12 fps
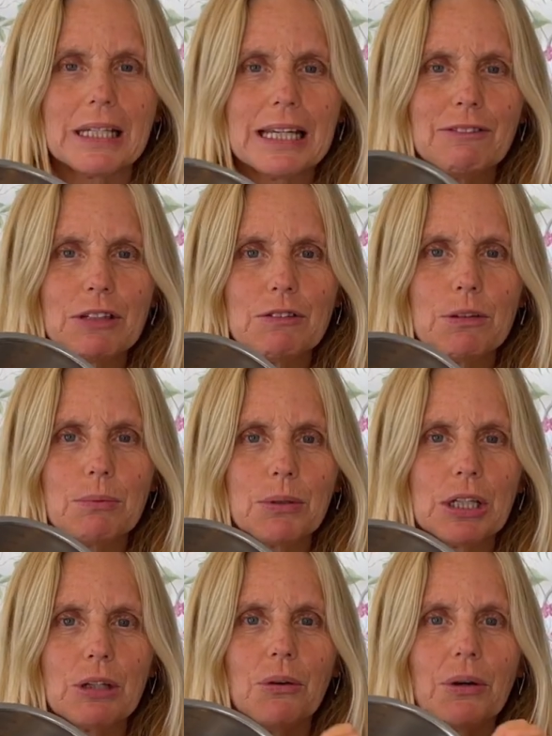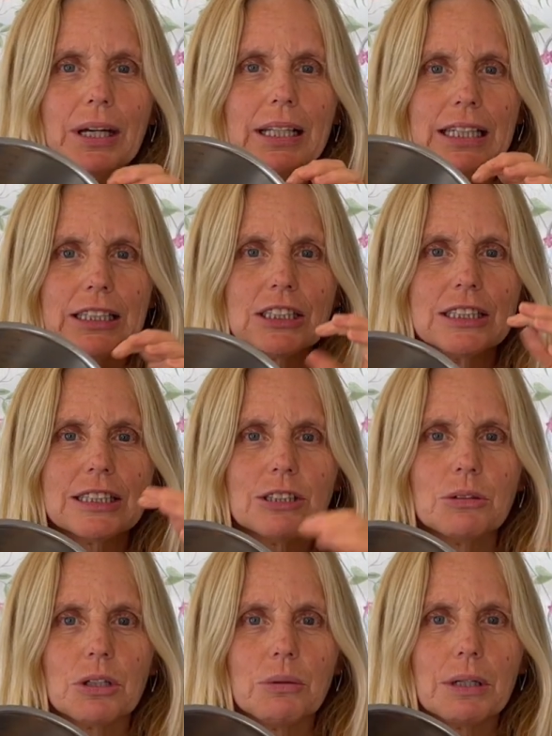even if you're putting oil in, just
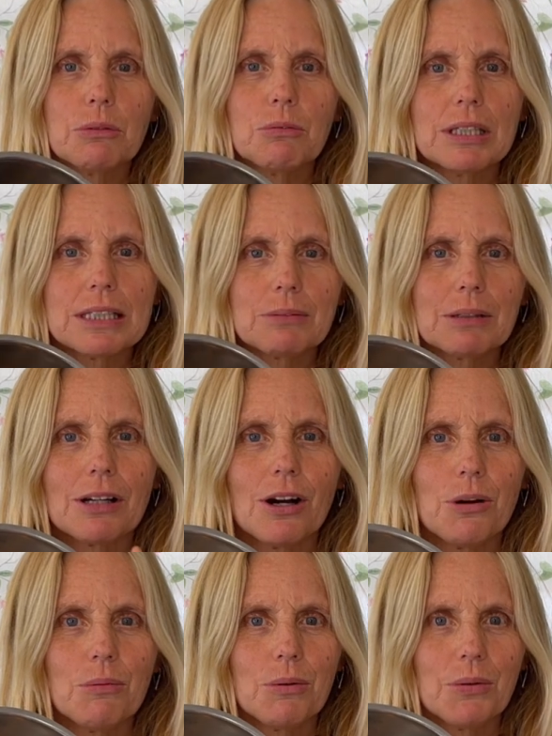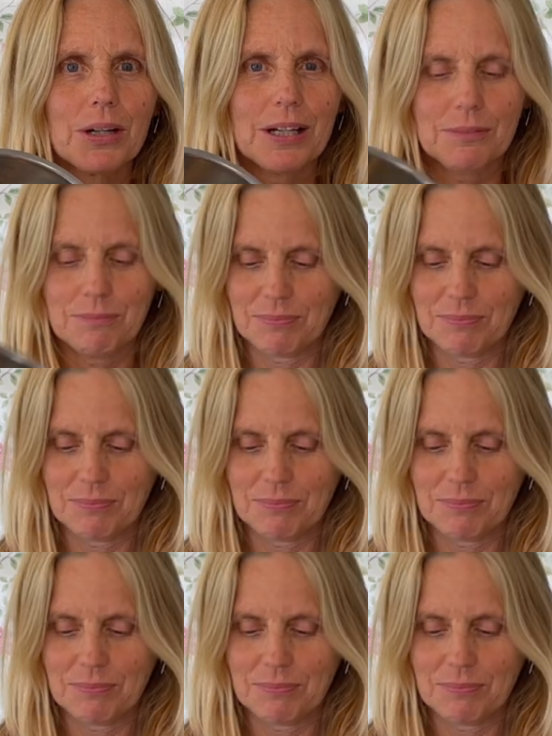do a quick rinse with cold water.